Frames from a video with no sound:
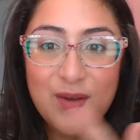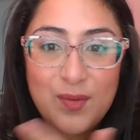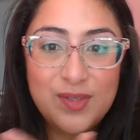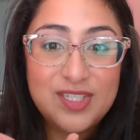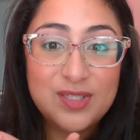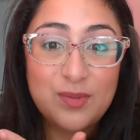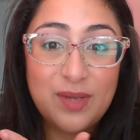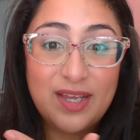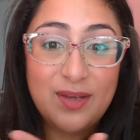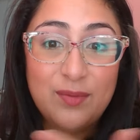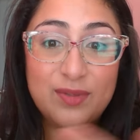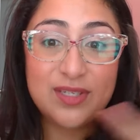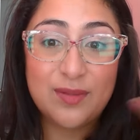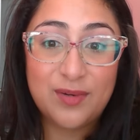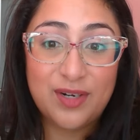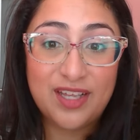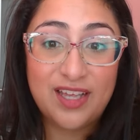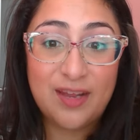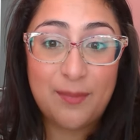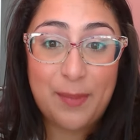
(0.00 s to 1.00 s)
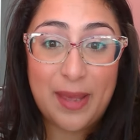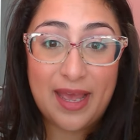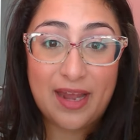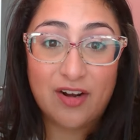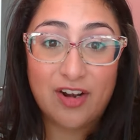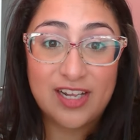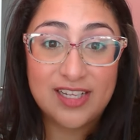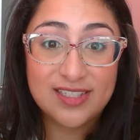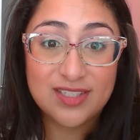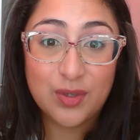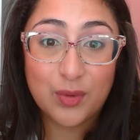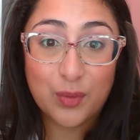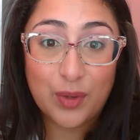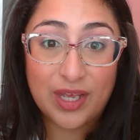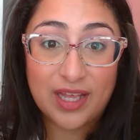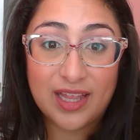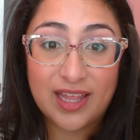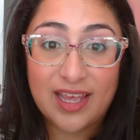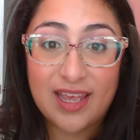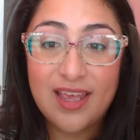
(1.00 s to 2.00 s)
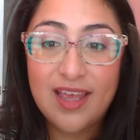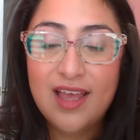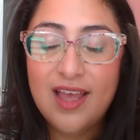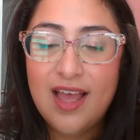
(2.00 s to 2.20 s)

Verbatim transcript: which is why I was able to hit pan on it so quickly.